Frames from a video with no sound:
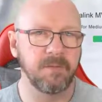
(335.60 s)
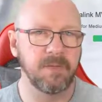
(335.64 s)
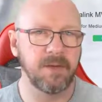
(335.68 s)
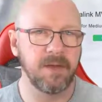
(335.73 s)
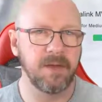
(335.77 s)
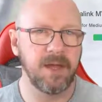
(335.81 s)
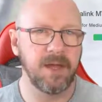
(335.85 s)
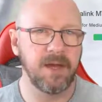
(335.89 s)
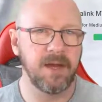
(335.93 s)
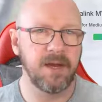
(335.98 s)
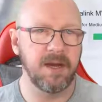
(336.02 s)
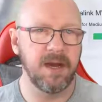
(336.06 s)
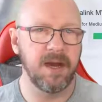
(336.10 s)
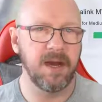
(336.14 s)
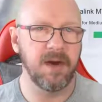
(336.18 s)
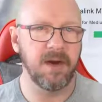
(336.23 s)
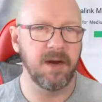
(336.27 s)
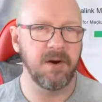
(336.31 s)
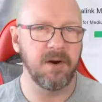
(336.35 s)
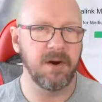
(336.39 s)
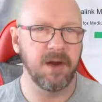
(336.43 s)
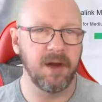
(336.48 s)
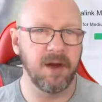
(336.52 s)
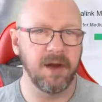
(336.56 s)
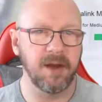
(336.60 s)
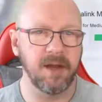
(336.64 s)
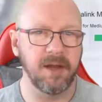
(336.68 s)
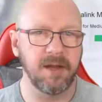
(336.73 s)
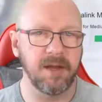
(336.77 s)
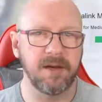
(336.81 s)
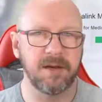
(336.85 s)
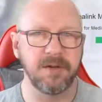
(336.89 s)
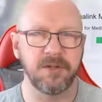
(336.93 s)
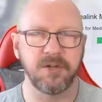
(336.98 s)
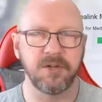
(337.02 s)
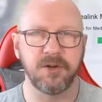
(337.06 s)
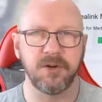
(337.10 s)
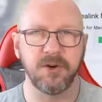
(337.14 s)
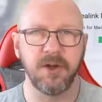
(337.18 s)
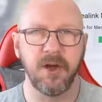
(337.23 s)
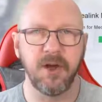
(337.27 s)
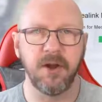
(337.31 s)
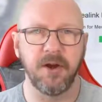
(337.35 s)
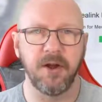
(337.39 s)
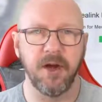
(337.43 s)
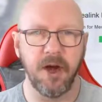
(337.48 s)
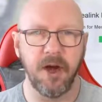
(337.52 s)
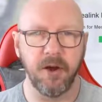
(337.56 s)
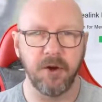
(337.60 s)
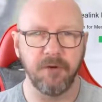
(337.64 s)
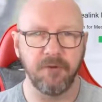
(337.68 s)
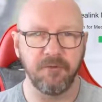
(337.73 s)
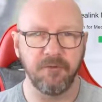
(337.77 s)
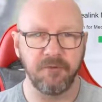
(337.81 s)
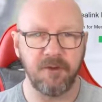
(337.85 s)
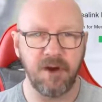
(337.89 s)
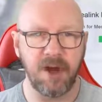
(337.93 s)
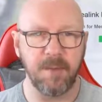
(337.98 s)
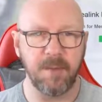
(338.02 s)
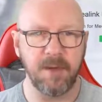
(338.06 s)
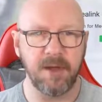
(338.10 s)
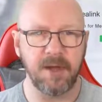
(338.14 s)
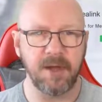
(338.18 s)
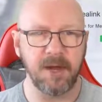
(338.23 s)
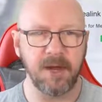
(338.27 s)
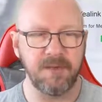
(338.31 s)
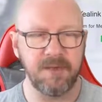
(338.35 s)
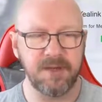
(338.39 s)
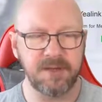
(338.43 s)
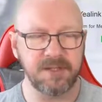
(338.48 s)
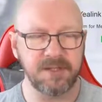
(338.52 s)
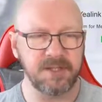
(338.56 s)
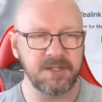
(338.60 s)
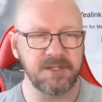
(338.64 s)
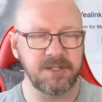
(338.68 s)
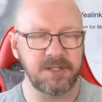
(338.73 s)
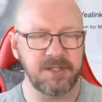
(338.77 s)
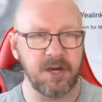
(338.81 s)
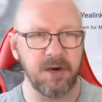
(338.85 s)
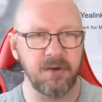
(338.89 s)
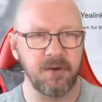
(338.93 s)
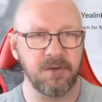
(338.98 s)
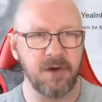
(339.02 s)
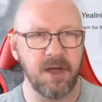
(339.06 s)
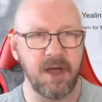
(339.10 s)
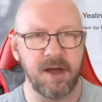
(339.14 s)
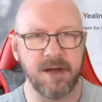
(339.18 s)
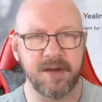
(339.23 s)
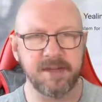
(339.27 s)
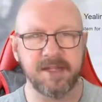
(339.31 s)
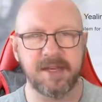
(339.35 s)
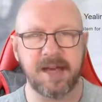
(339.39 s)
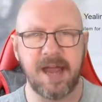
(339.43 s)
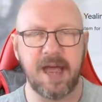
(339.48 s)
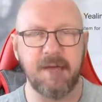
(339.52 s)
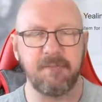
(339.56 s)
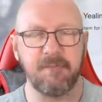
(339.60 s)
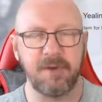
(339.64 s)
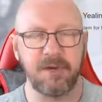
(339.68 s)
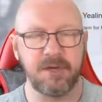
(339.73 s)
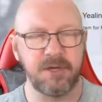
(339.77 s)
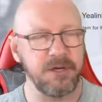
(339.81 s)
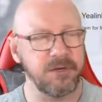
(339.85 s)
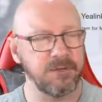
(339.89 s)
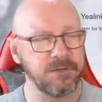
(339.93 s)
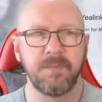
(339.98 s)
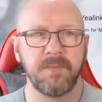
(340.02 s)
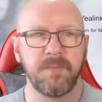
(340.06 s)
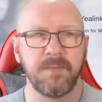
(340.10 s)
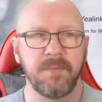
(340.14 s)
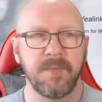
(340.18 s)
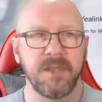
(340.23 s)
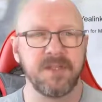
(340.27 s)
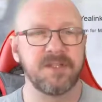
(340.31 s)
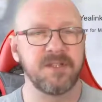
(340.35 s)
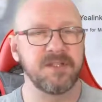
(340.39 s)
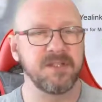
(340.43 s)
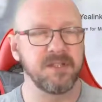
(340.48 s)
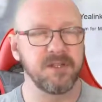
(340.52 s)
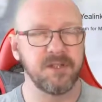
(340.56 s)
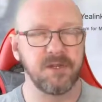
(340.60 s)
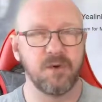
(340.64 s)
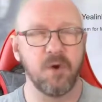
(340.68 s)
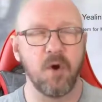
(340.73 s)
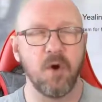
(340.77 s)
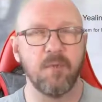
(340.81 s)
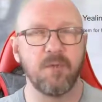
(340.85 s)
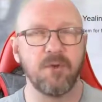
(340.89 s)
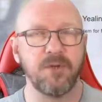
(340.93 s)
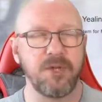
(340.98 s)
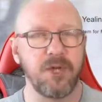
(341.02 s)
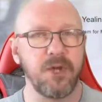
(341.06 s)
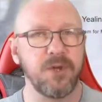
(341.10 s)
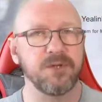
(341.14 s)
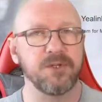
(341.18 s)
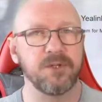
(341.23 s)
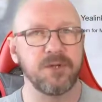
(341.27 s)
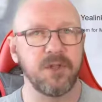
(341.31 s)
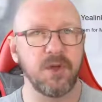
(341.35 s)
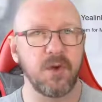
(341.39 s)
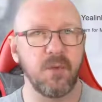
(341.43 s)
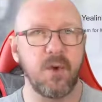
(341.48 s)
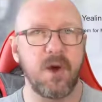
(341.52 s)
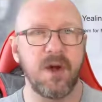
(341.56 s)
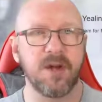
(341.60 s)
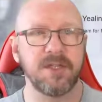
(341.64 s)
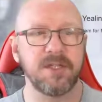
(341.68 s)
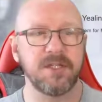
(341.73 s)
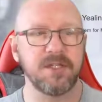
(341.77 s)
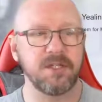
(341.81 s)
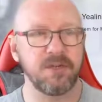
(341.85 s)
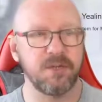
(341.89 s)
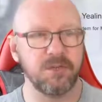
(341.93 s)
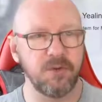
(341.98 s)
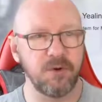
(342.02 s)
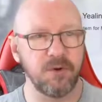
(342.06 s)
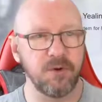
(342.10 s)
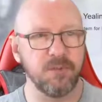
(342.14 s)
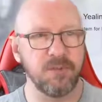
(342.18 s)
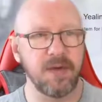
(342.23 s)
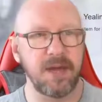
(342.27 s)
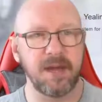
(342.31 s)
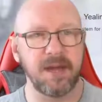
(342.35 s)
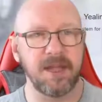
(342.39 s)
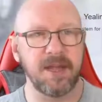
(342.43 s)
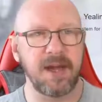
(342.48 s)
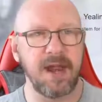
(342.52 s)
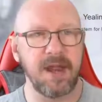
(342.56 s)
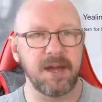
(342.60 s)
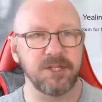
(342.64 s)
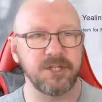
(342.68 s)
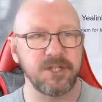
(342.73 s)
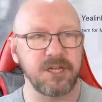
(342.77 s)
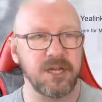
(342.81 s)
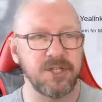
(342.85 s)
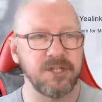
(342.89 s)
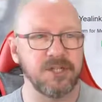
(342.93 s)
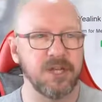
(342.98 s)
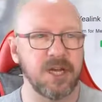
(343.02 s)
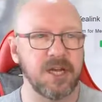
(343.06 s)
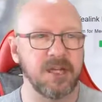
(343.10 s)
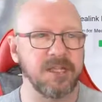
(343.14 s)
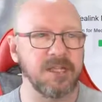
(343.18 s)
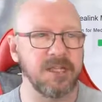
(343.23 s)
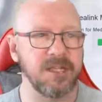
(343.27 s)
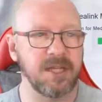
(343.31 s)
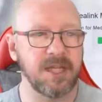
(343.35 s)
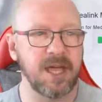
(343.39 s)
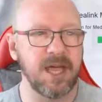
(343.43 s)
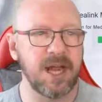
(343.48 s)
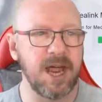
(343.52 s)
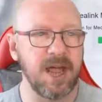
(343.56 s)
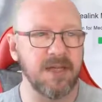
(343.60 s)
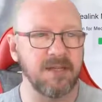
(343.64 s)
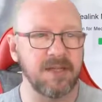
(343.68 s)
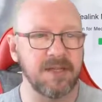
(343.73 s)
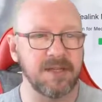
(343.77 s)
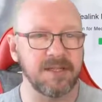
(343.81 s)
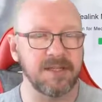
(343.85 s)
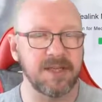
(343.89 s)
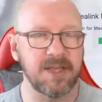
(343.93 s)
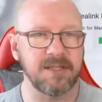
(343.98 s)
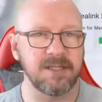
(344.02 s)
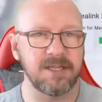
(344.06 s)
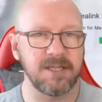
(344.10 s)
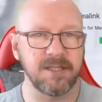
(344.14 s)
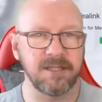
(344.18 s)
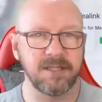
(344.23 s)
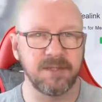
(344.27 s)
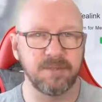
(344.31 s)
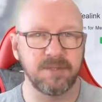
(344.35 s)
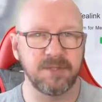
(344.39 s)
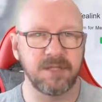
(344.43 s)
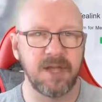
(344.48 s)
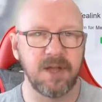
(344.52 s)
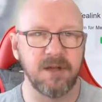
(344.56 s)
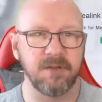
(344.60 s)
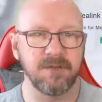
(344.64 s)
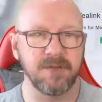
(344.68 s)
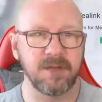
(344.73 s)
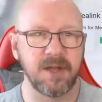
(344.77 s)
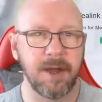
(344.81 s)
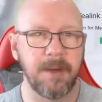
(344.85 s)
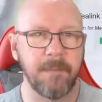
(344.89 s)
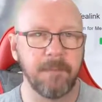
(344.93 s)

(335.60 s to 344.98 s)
In here, I can turn on auto framing. And this is, you know, not as an admin user. This is the normal user that walks into the room and can actually adjust and get at these settings themselves.